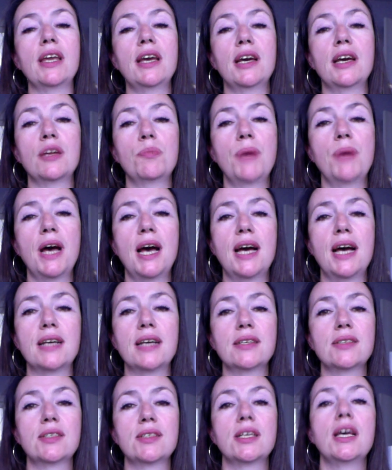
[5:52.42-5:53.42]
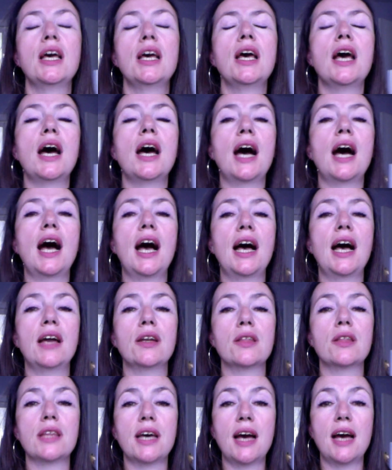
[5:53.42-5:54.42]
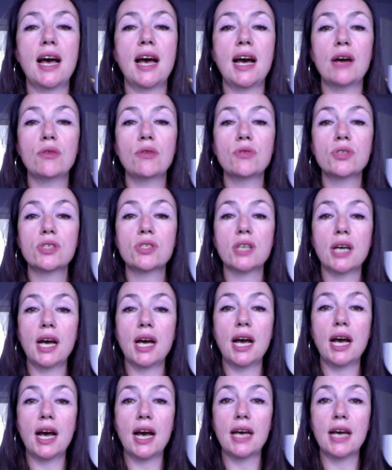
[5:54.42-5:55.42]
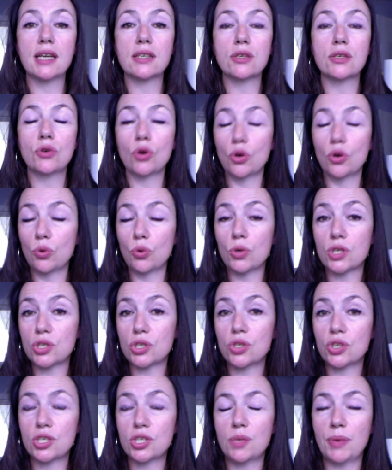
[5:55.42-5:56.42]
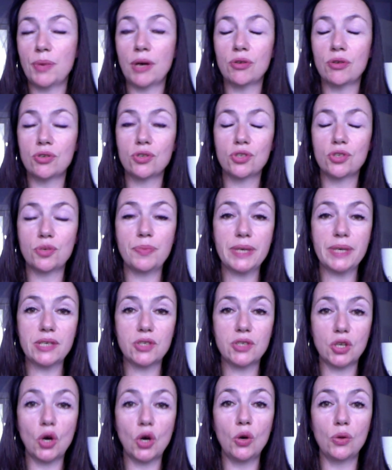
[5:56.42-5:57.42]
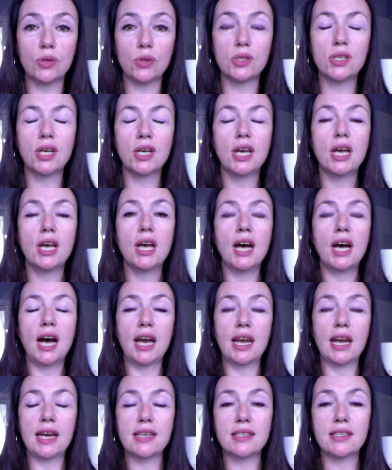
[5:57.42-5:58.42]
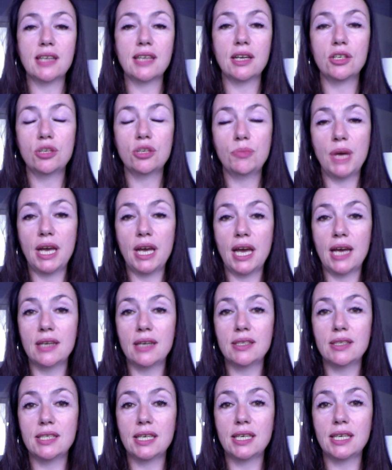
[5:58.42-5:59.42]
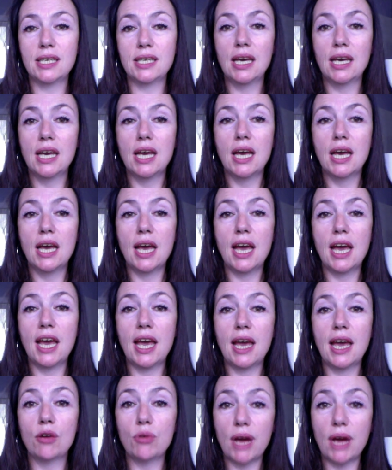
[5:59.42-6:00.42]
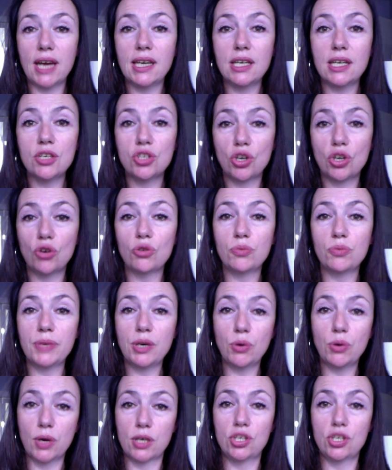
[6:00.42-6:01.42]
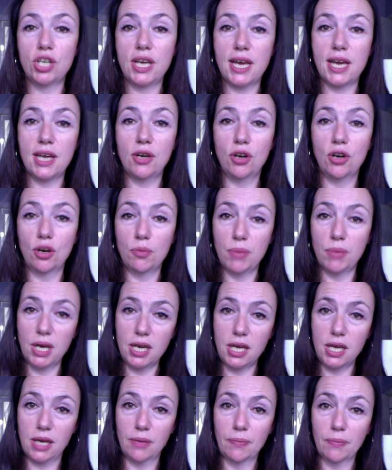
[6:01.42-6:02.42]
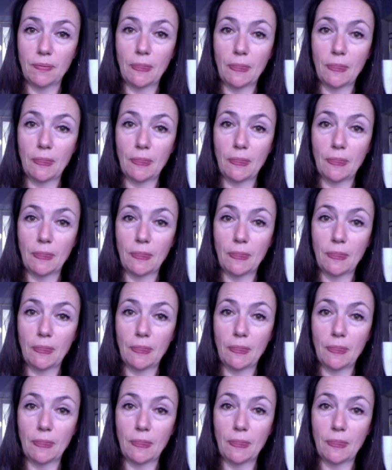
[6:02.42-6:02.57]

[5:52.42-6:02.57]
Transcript: had passed, and the house had or was just about to be sold. And I said to my auntie, "Granny showed me where she hid her money."